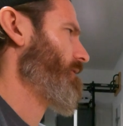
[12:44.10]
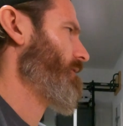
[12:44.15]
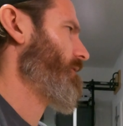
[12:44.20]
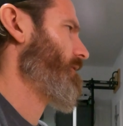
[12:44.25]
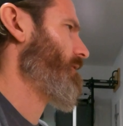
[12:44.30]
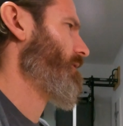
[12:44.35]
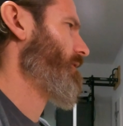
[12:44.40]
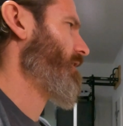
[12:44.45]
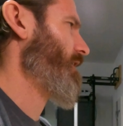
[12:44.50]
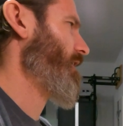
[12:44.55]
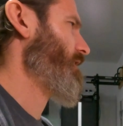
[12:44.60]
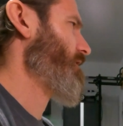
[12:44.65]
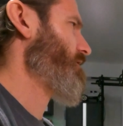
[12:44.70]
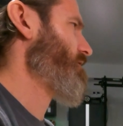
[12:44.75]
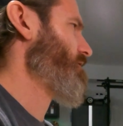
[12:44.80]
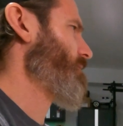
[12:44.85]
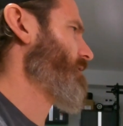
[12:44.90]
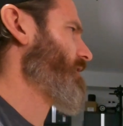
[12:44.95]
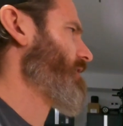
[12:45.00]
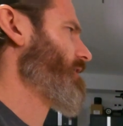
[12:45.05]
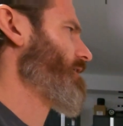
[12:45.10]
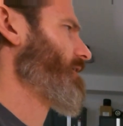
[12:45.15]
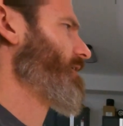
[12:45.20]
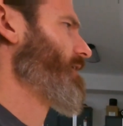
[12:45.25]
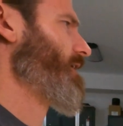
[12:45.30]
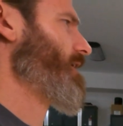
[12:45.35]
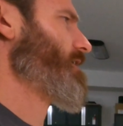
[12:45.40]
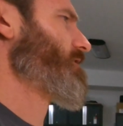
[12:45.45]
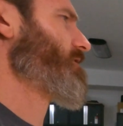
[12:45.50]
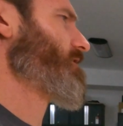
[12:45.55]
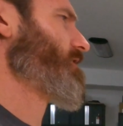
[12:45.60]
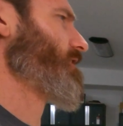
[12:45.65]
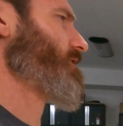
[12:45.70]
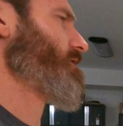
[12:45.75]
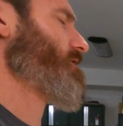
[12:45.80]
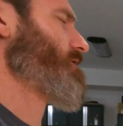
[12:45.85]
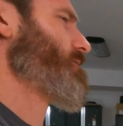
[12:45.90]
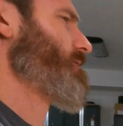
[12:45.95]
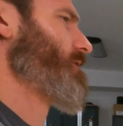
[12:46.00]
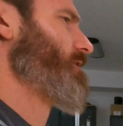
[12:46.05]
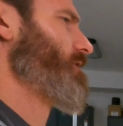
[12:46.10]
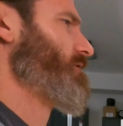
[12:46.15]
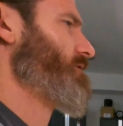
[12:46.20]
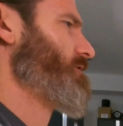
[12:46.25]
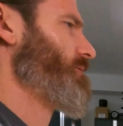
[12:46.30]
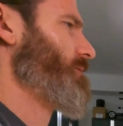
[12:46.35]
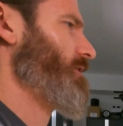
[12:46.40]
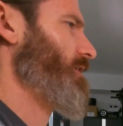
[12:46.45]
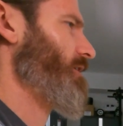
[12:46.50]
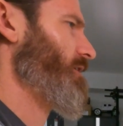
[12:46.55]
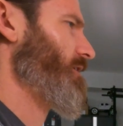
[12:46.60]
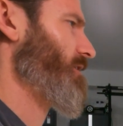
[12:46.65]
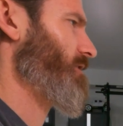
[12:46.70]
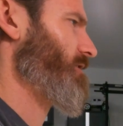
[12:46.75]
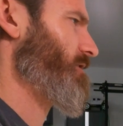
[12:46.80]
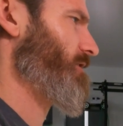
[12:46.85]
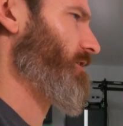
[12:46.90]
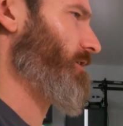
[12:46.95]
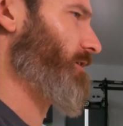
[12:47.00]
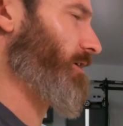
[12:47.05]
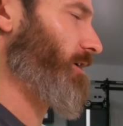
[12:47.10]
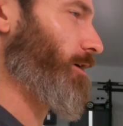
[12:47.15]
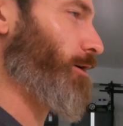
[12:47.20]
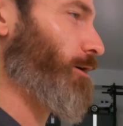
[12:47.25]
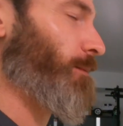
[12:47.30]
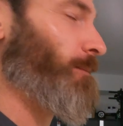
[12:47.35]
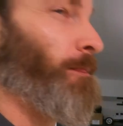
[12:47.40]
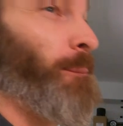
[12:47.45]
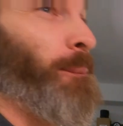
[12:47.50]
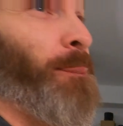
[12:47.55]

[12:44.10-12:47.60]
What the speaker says: Okay, so we got our gaskets. What else do we need to consider here?